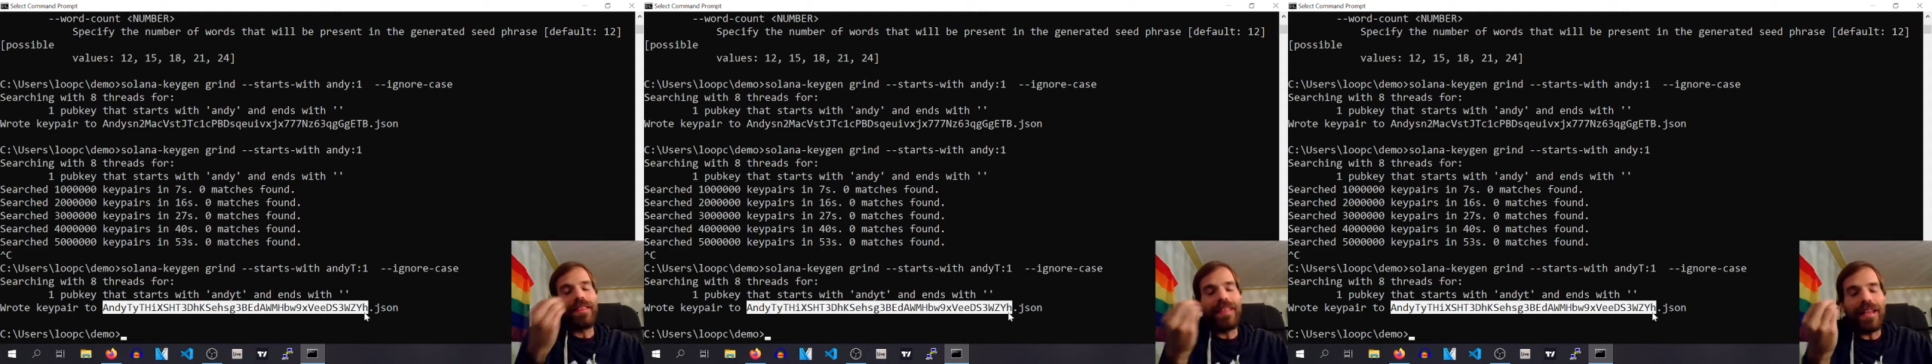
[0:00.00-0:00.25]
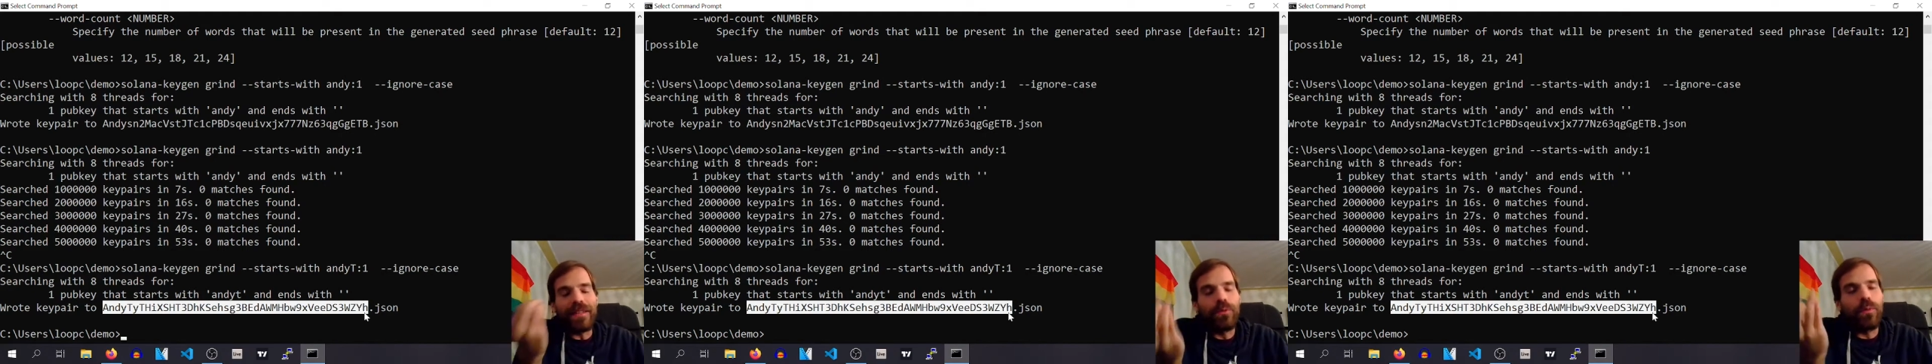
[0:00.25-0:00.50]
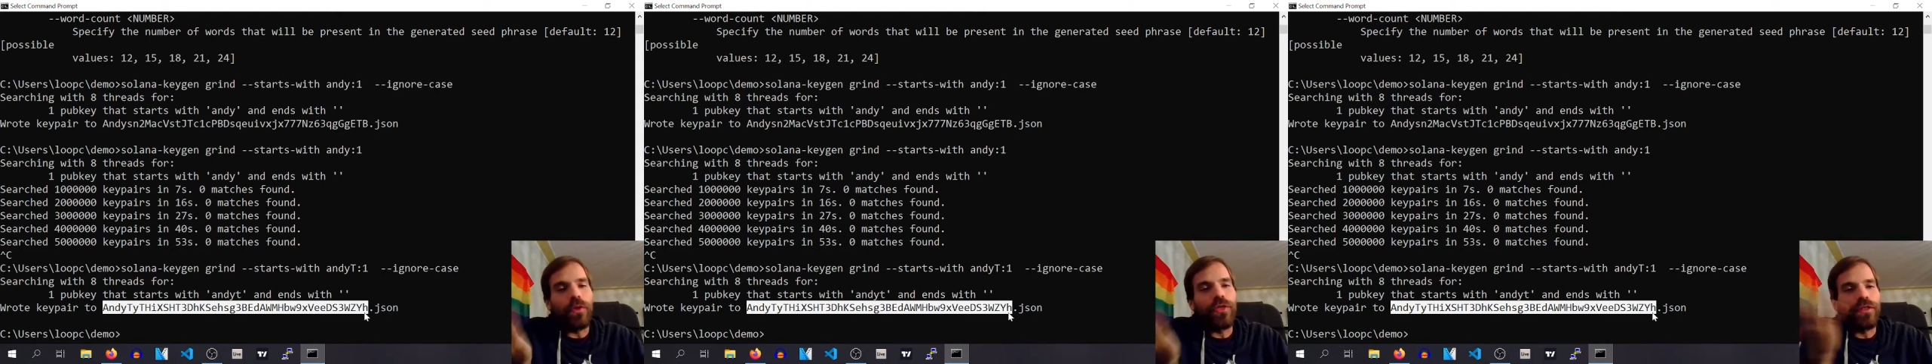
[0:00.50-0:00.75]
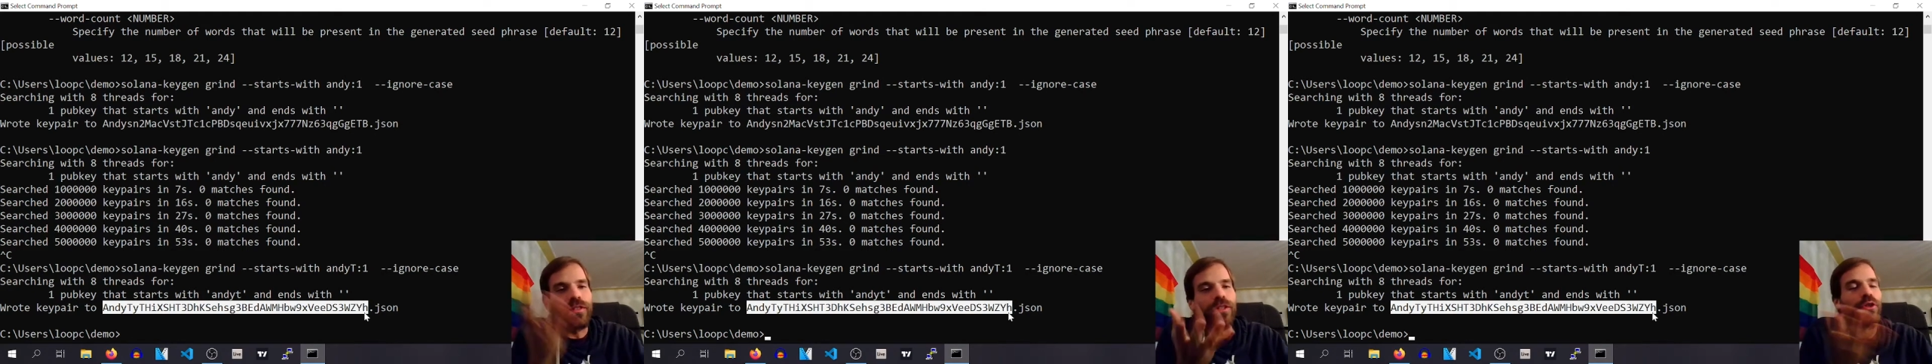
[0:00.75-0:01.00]
that's what the
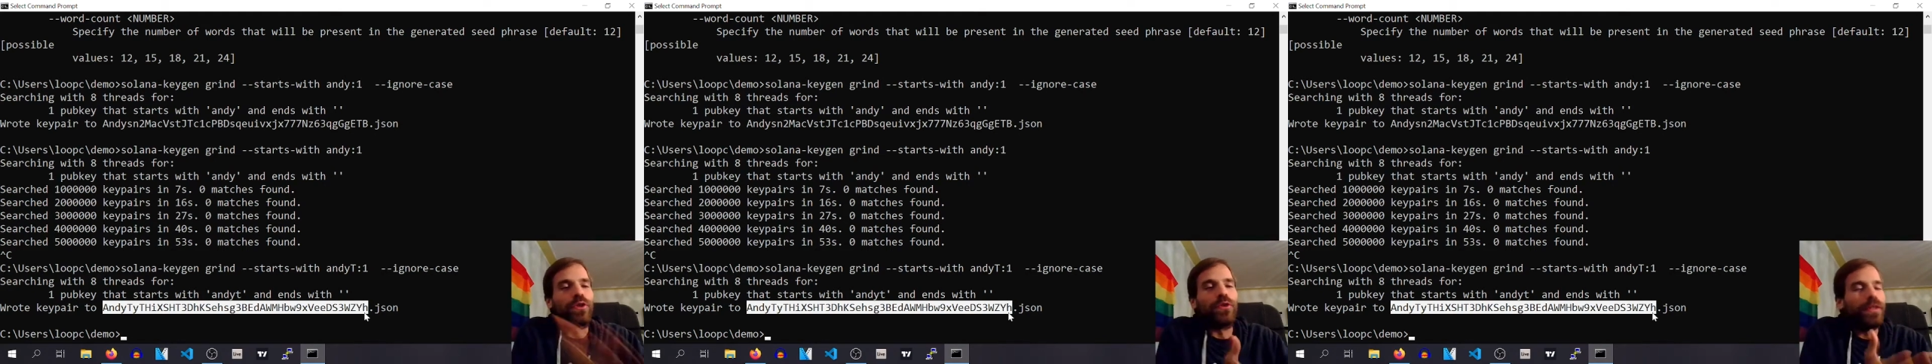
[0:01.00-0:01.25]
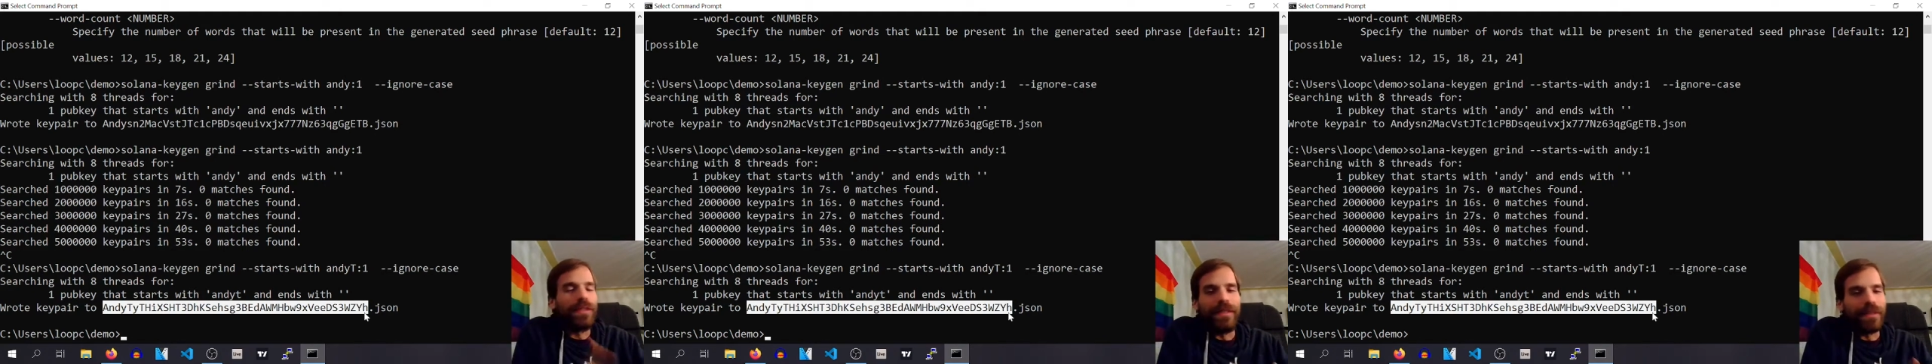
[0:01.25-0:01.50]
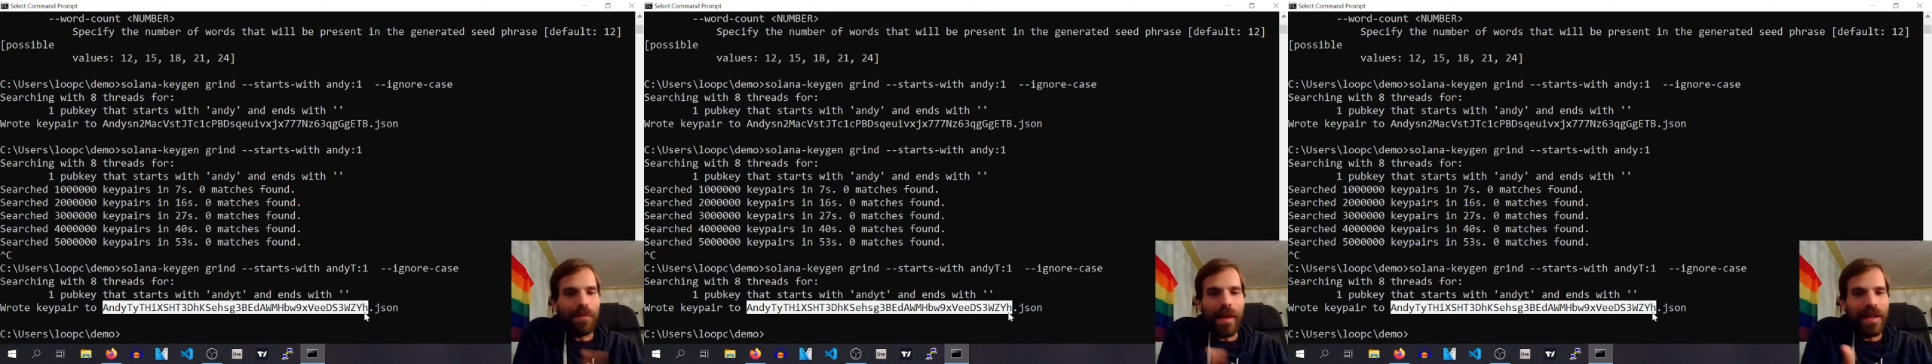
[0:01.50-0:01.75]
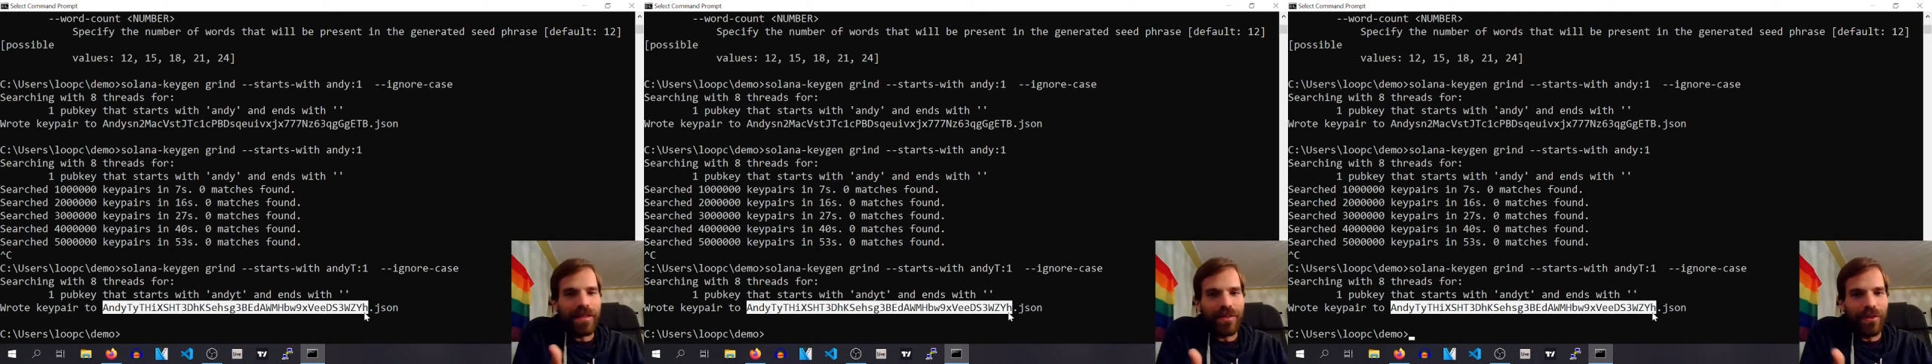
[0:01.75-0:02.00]
security is
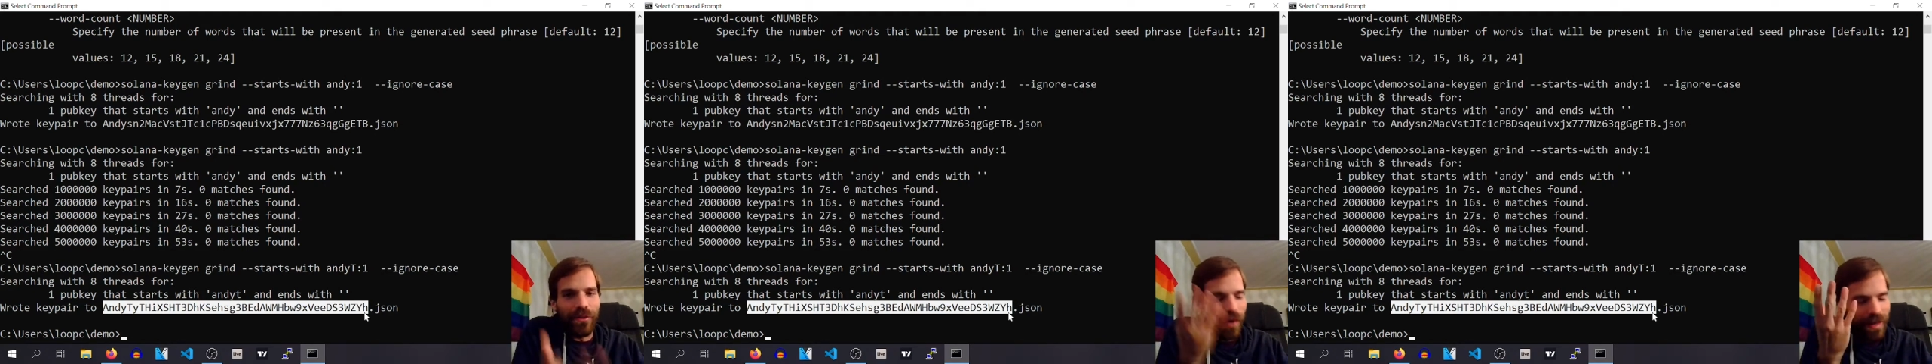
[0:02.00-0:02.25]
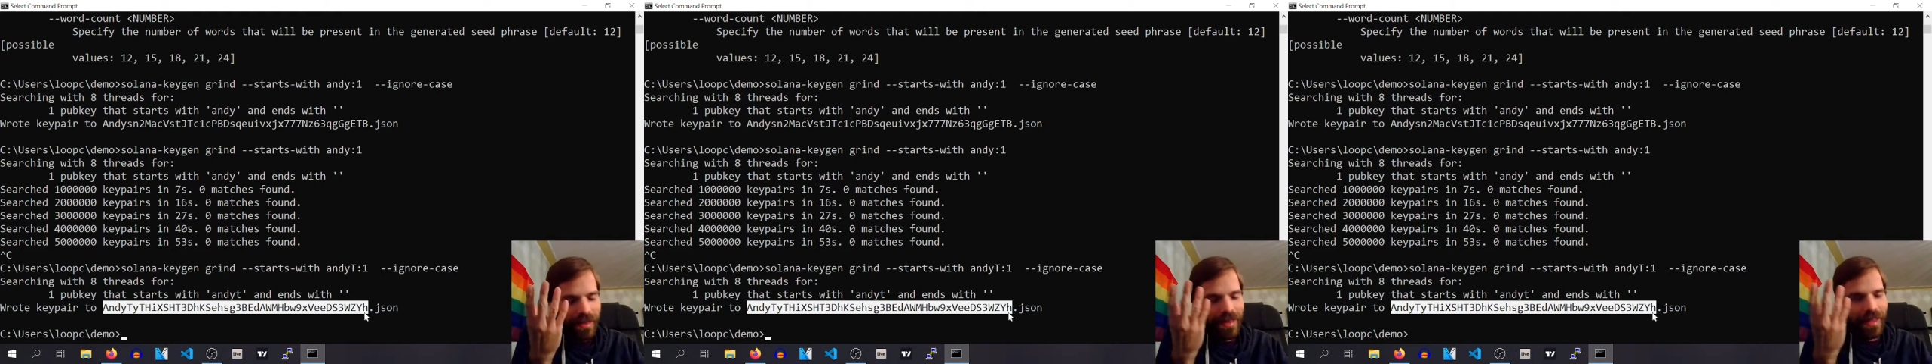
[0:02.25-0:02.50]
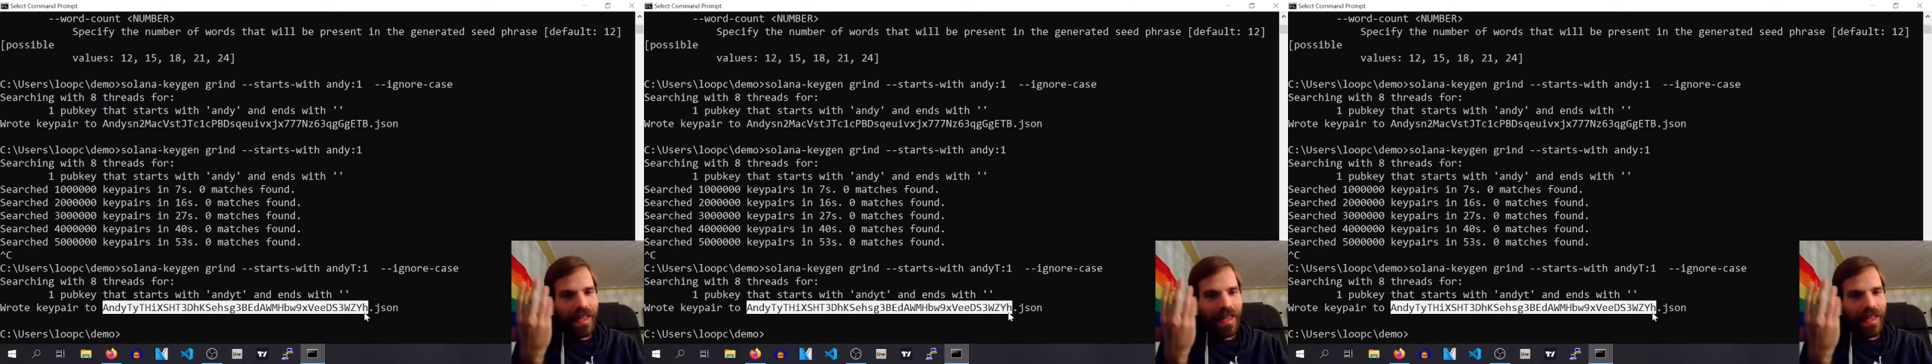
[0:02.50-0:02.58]
based on, right?